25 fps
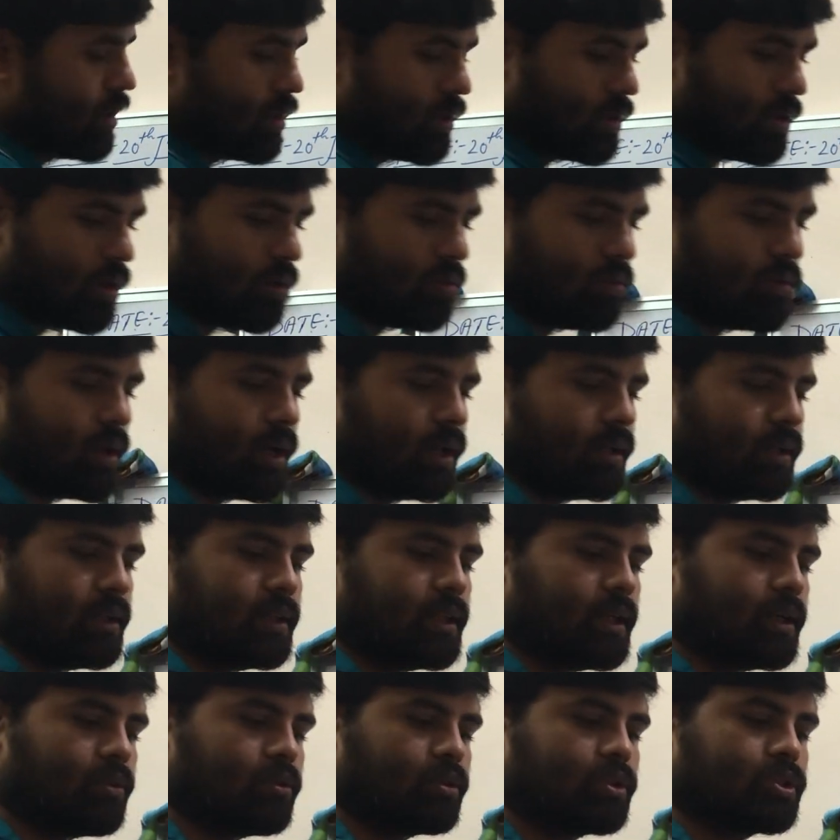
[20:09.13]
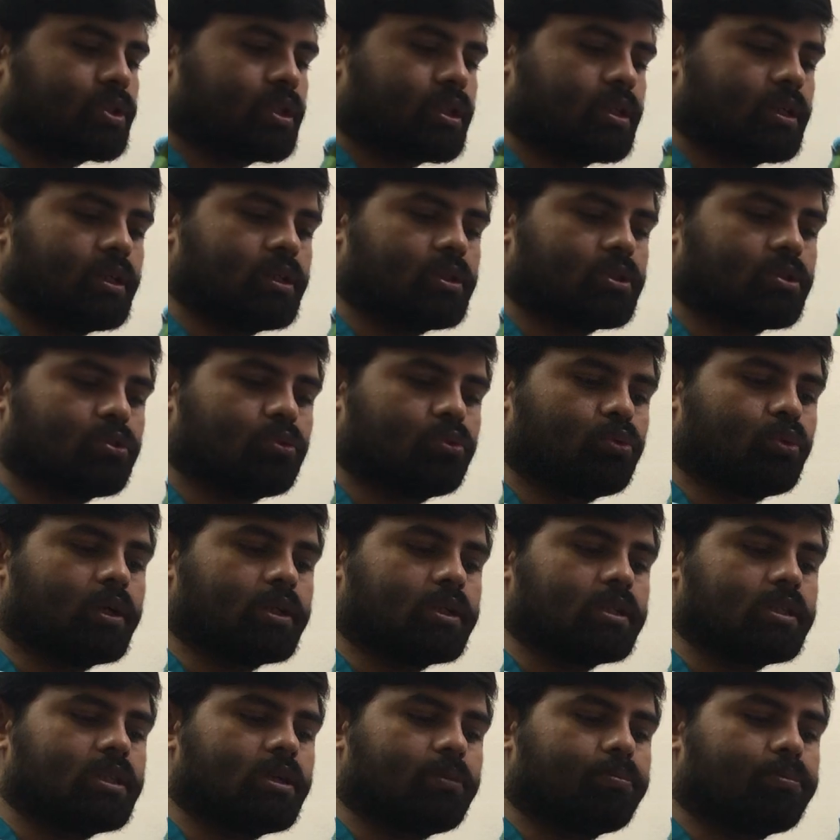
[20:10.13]
Now another question is, what
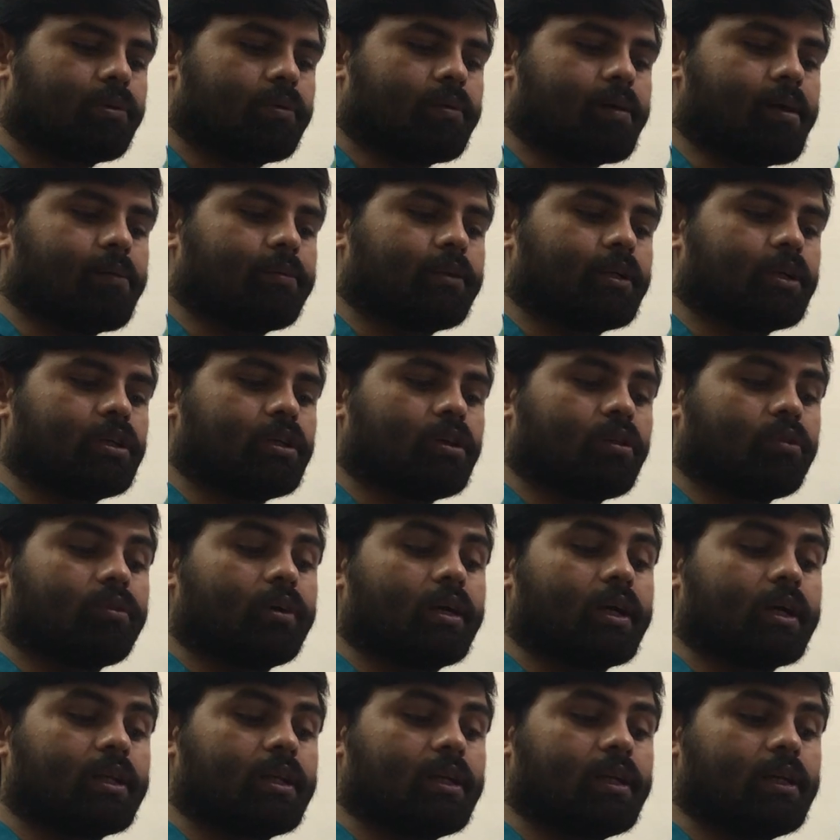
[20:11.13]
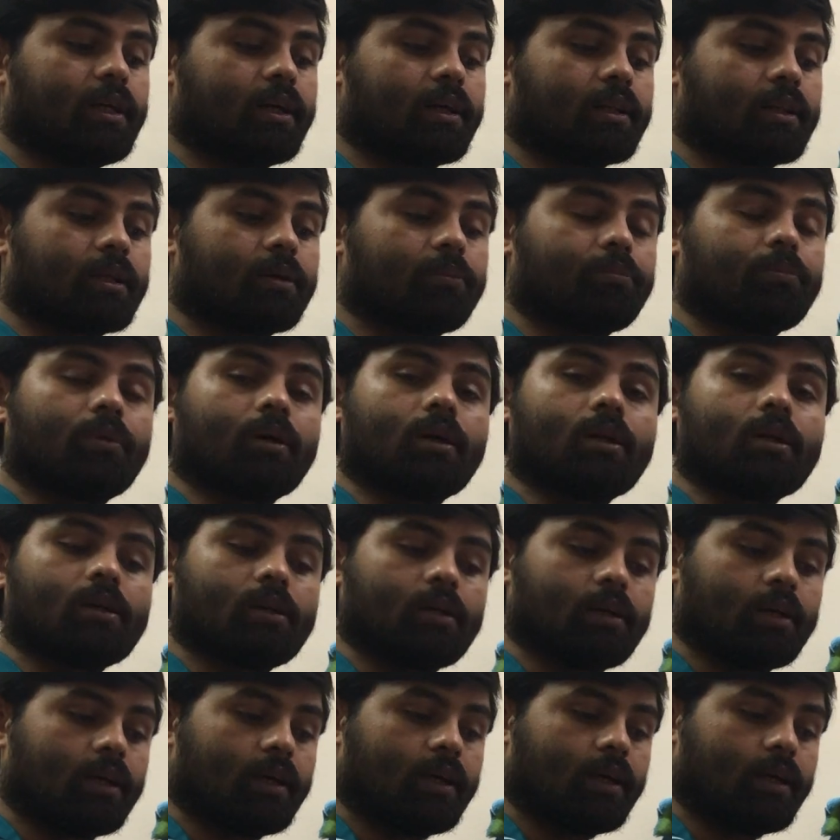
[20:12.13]
is the probability of getting a number
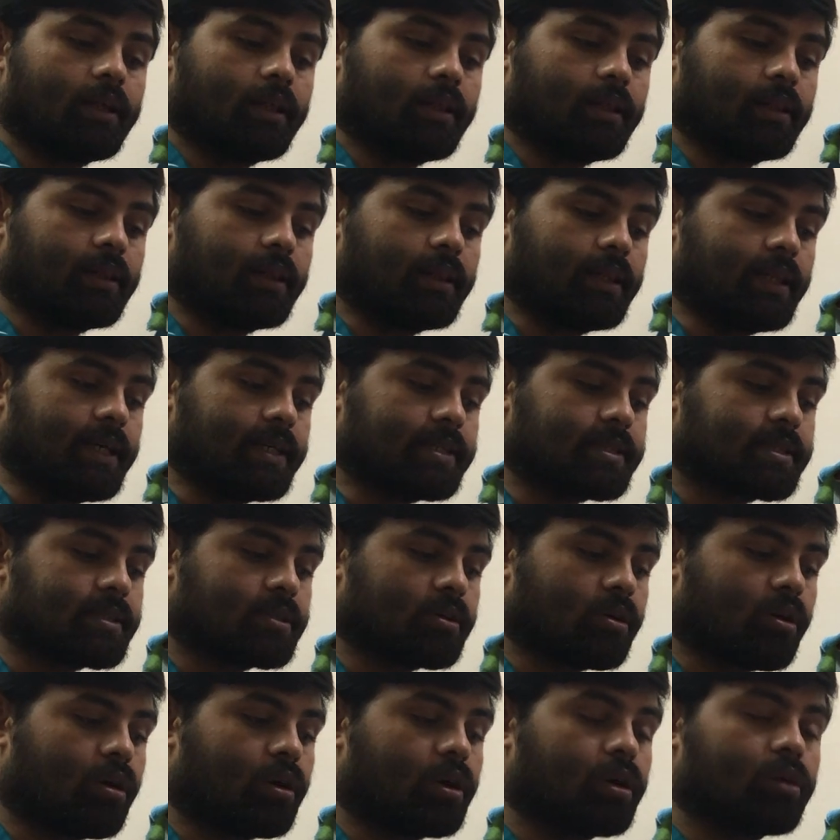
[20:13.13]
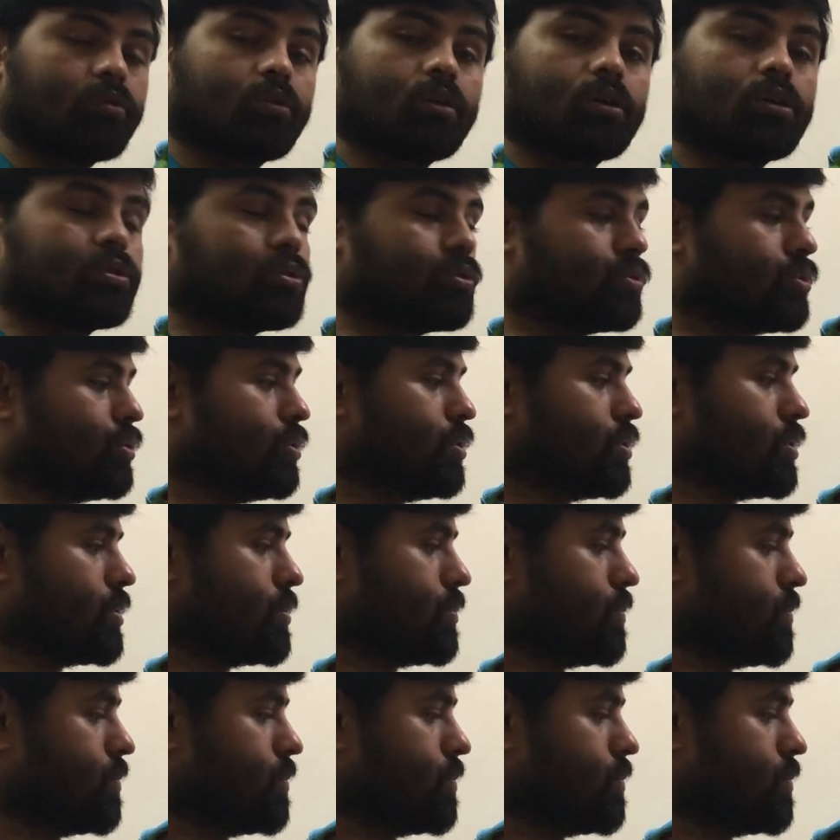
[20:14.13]
less or equal to 4?